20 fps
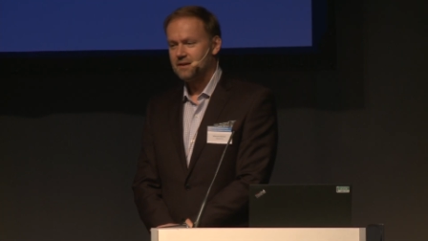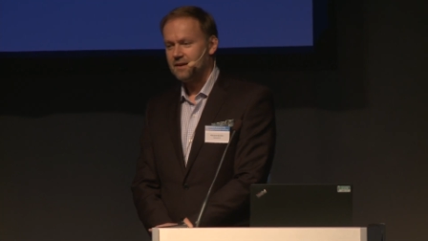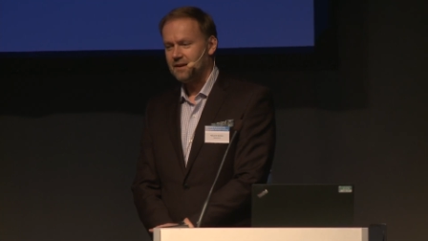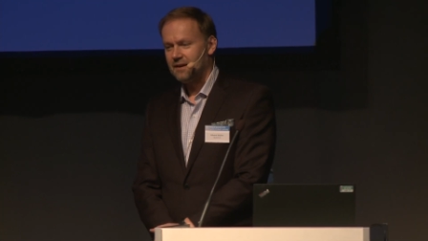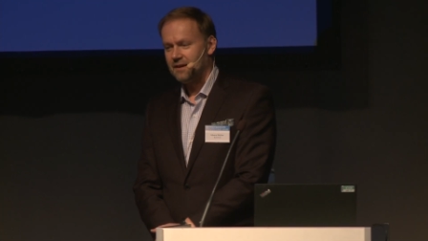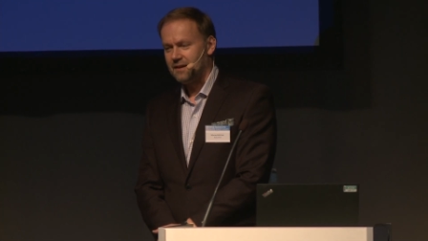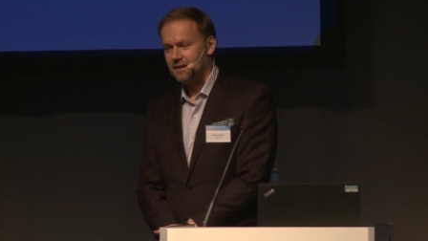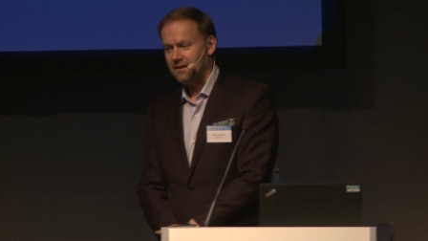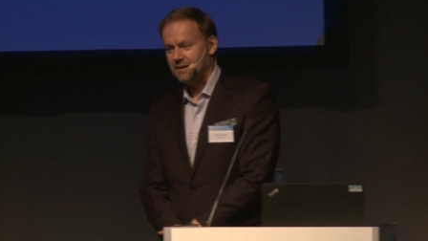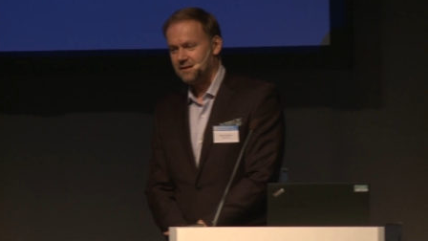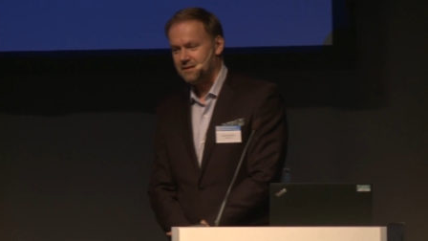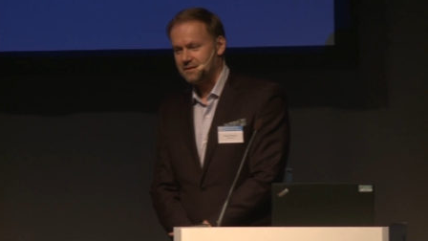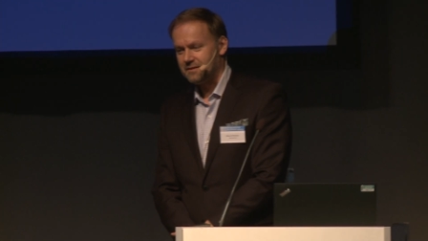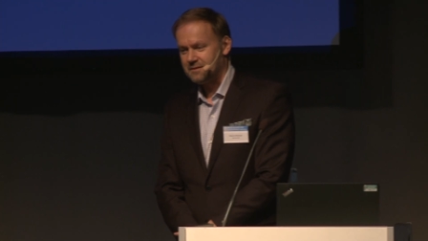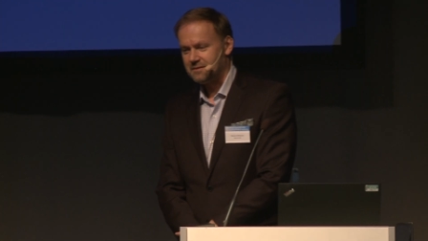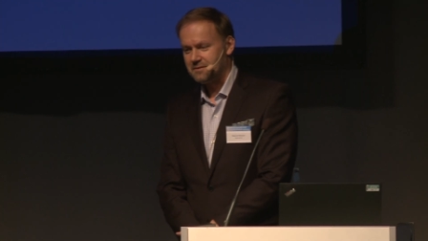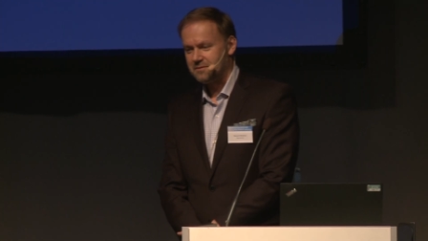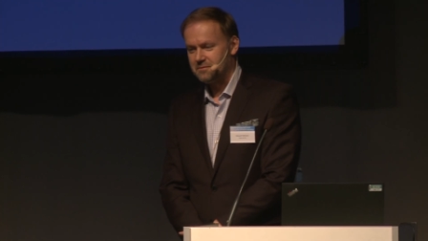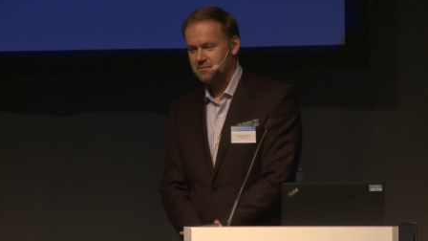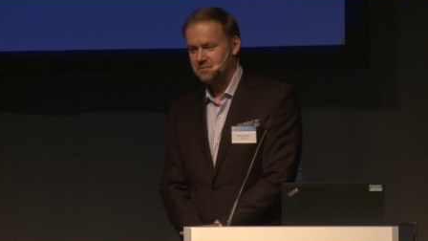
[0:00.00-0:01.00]

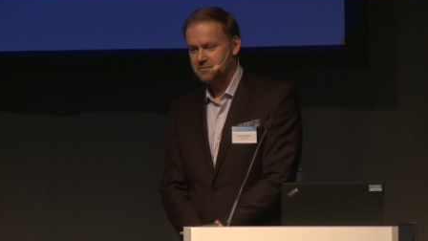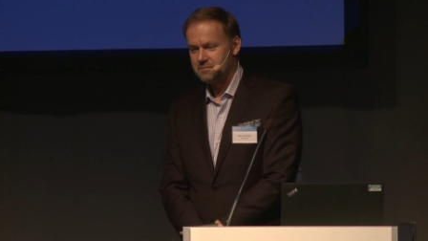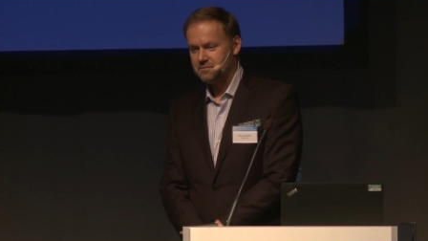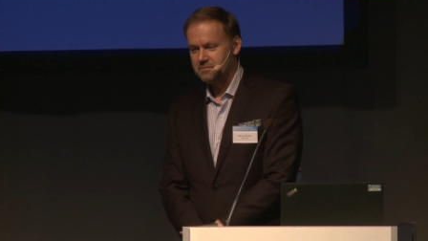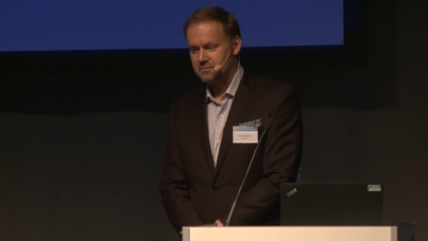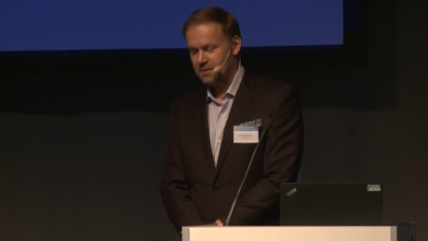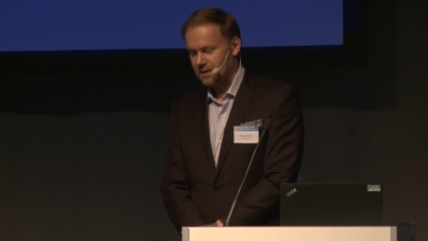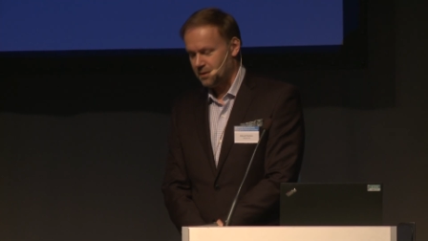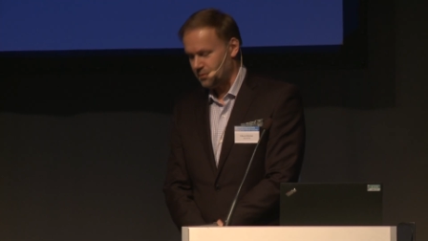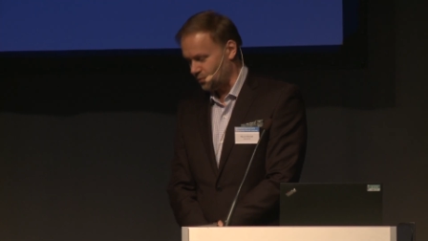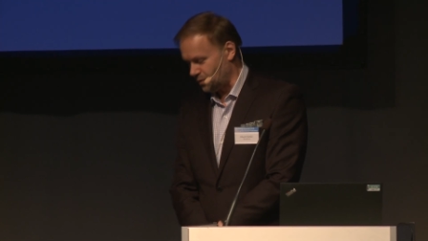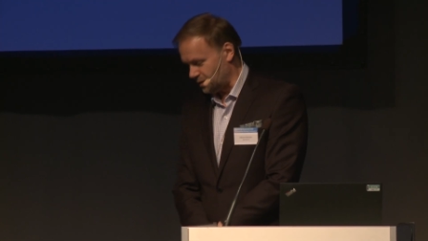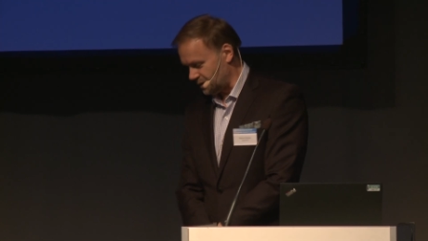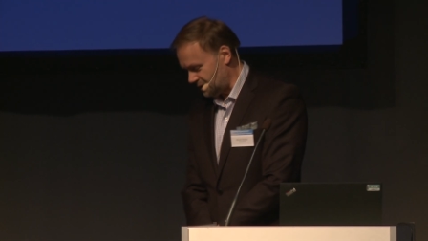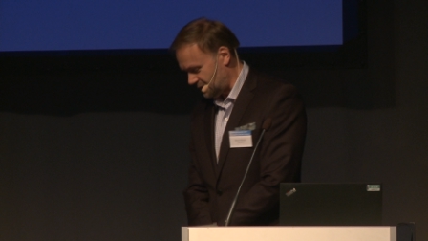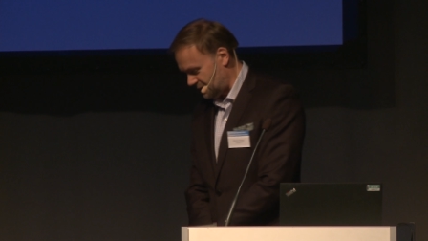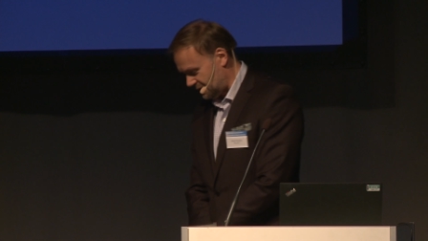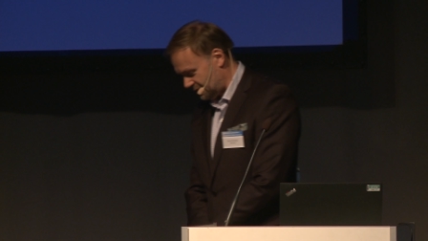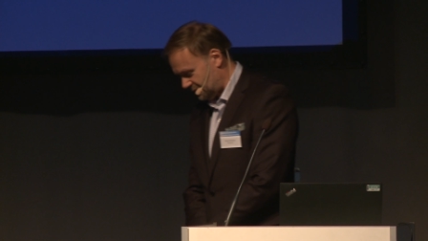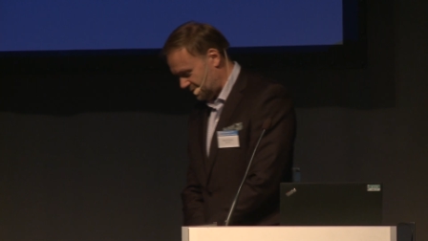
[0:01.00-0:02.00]
Um, proud
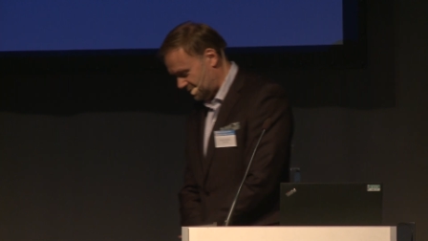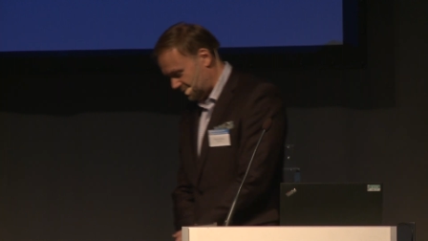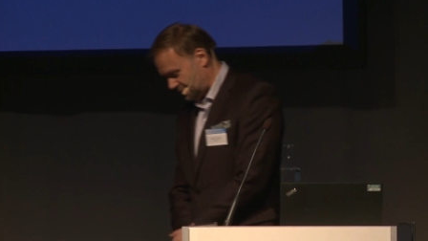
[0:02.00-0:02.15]
one, uh,